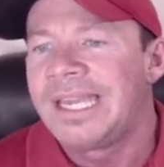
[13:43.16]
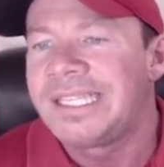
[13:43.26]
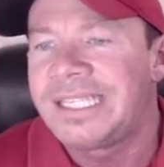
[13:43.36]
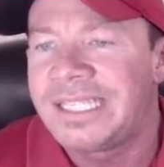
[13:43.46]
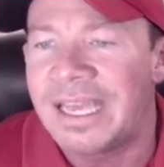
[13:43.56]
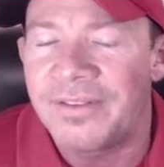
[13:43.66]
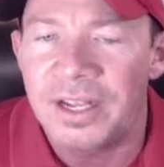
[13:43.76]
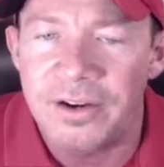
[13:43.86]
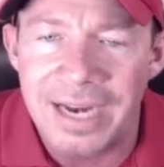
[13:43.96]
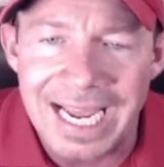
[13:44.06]
seven
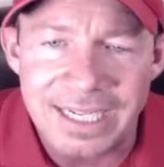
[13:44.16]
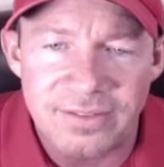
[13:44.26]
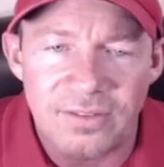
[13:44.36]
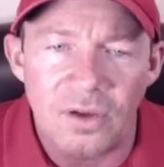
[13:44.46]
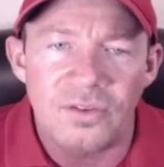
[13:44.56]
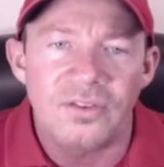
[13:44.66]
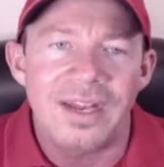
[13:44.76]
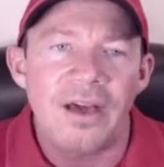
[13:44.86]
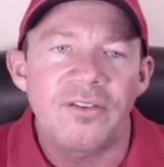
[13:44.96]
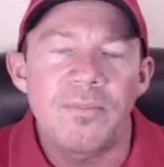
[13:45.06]
hundred eighty
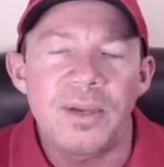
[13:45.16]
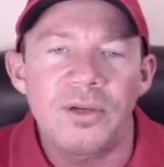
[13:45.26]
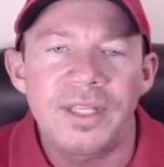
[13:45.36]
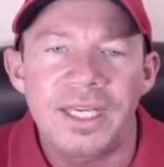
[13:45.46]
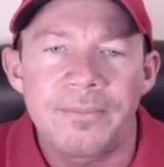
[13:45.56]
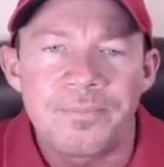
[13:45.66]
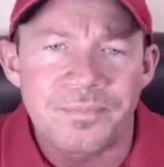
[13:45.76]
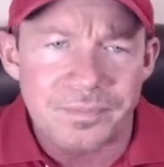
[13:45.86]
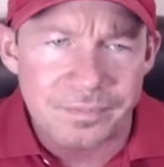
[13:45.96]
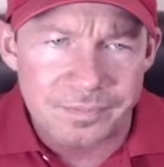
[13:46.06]
Satoshis. Now it's building
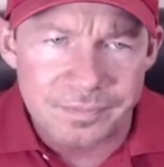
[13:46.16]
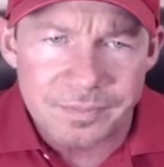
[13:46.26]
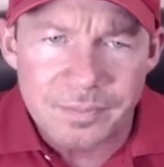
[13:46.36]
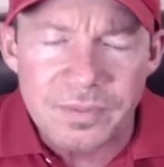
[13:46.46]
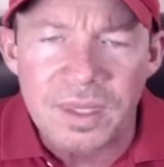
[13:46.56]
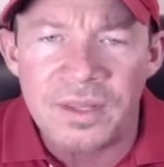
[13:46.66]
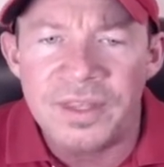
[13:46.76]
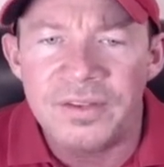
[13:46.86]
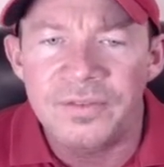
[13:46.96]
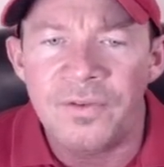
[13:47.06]

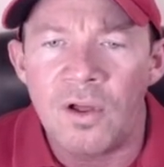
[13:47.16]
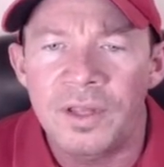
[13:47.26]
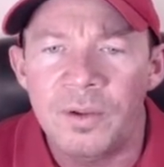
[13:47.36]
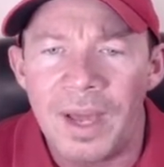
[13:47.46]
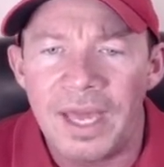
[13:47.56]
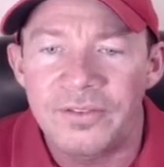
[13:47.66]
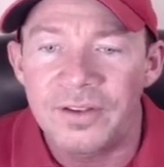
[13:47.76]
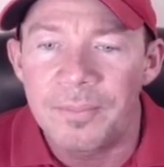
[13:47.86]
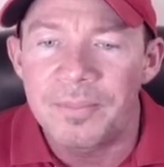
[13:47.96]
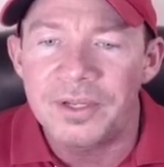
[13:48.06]
this falling
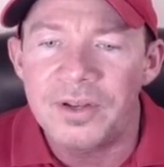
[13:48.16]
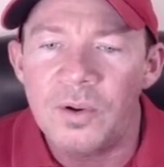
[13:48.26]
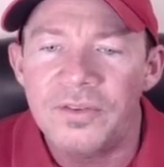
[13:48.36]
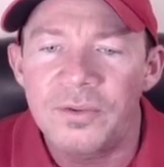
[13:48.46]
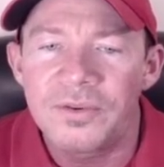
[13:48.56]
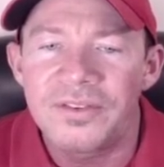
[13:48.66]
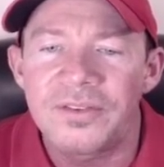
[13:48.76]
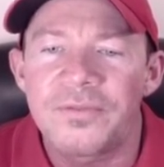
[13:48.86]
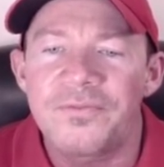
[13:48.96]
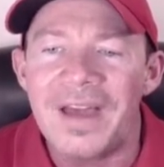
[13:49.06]
wedge, but notice there was
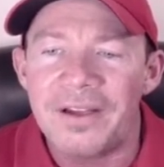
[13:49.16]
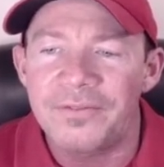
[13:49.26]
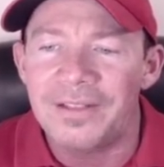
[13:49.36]
this fat